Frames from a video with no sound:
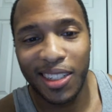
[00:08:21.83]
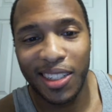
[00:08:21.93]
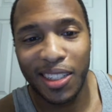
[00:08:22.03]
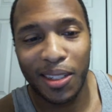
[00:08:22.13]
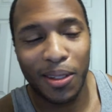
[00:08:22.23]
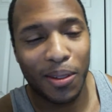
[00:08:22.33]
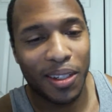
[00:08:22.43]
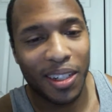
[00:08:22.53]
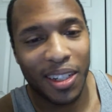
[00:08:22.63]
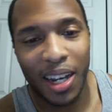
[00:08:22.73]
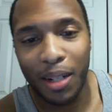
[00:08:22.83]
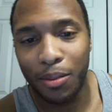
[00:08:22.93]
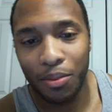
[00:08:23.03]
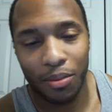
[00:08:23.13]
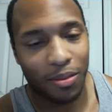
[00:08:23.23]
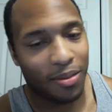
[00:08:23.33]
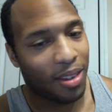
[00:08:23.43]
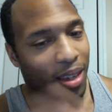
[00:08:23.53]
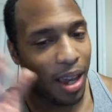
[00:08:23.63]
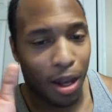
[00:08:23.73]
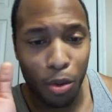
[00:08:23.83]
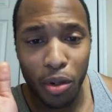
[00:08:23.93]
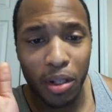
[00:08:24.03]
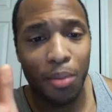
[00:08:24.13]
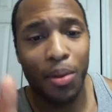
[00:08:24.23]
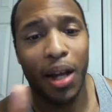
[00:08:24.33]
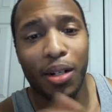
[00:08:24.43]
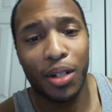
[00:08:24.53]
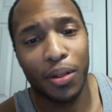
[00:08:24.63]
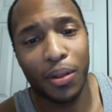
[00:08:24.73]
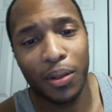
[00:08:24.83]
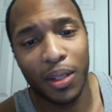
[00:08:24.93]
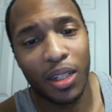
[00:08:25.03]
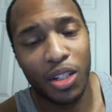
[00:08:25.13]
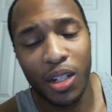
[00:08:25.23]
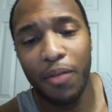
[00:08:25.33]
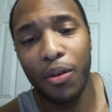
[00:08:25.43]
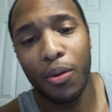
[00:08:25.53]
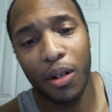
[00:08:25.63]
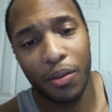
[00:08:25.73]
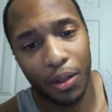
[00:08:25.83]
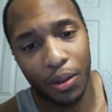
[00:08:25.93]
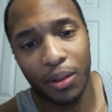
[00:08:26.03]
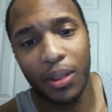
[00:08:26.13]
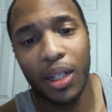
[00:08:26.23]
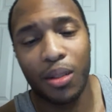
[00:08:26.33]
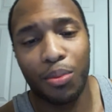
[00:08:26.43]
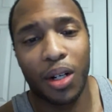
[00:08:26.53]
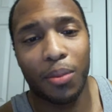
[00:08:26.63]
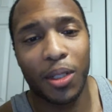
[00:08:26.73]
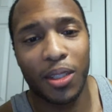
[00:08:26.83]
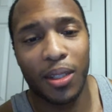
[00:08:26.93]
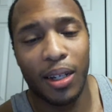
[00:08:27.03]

You know, I will get back to you, each and every one of you. That's a promise.